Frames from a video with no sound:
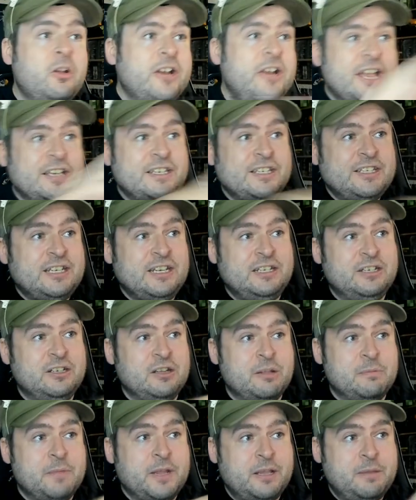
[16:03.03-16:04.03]
edited
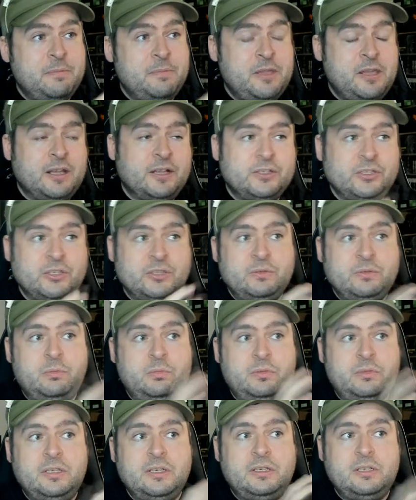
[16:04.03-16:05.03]
on my computer. I just
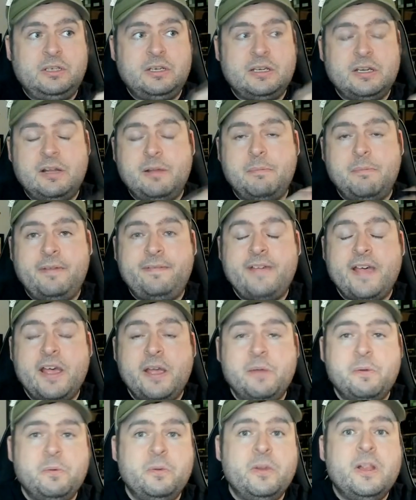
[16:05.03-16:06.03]
did it on my
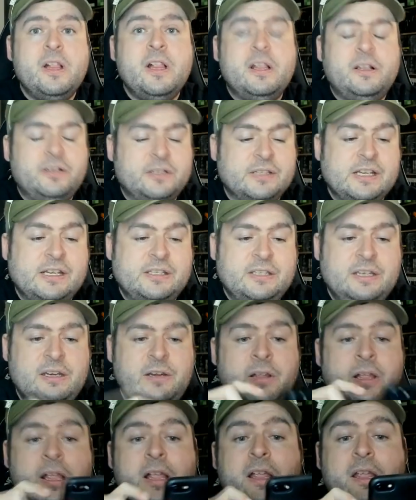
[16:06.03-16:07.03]
phone because I had
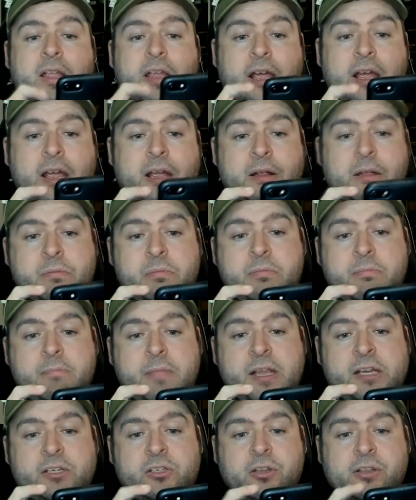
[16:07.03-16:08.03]
to um,
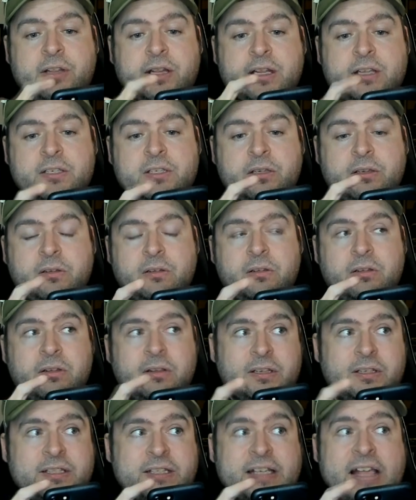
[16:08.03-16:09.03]
make sure it's
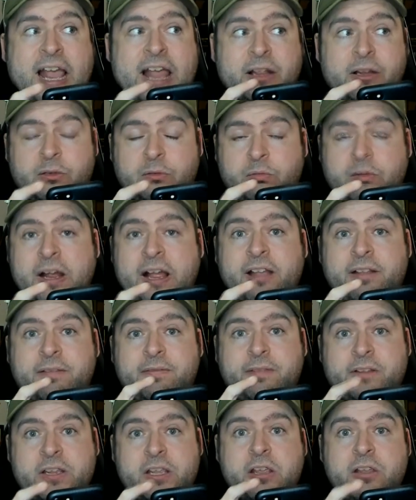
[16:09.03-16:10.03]
scale
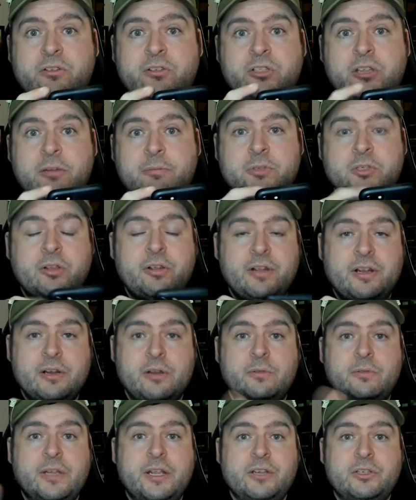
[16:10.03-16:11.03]
right for YouTube so I
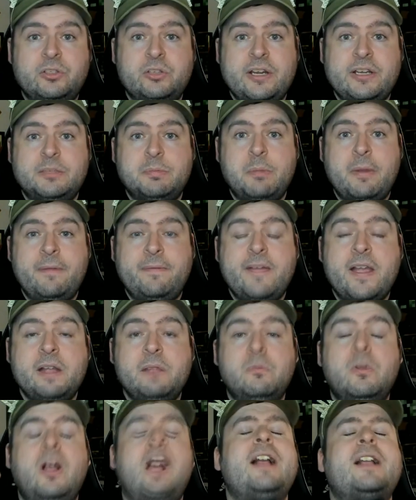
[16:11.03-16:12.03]
can upload it straight to my
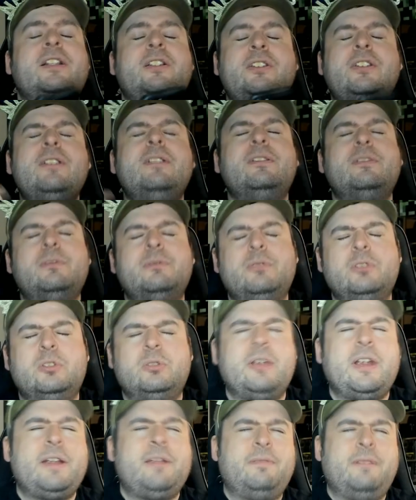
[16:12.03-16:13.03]
phone. Well, I can do it
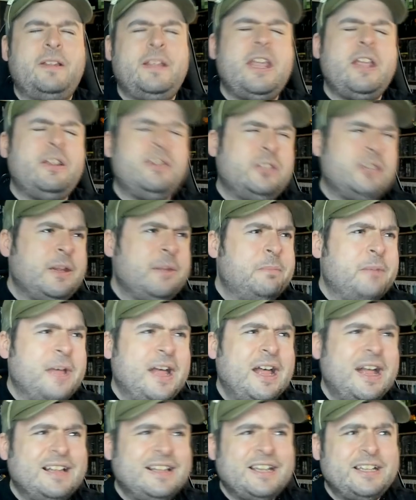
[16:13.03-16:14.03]
straight from YouTube, but
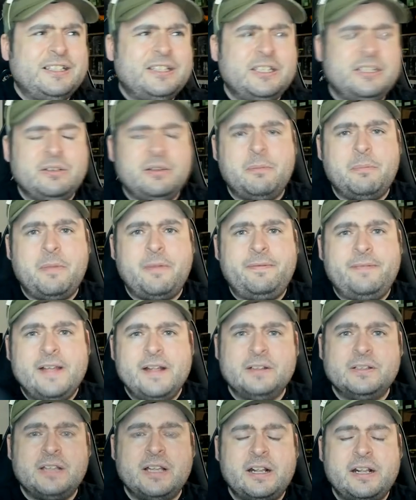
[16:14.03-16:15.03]
I like to do it on my
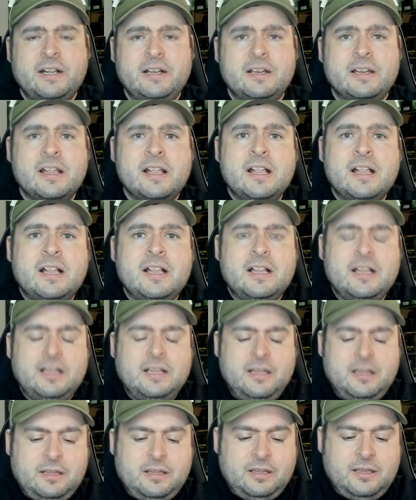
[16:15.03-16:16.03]
phone so I can
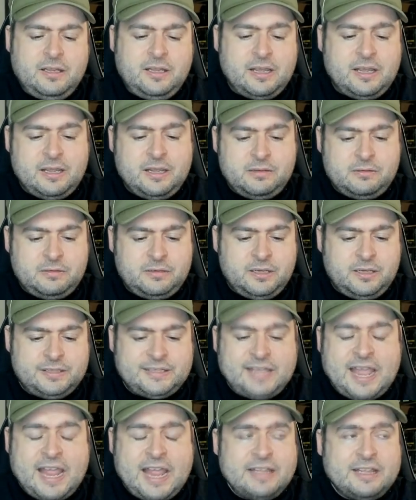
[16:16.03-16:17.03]
um,
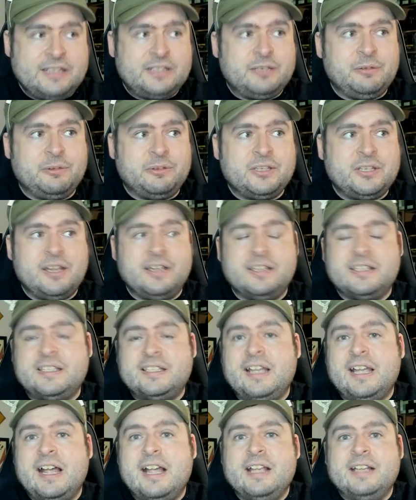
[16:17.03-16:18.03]
scale it to a certain
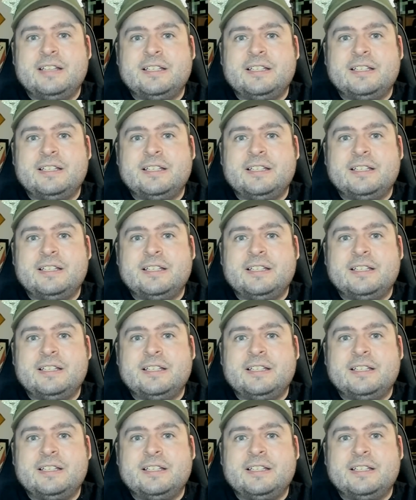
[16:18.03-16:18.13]
size,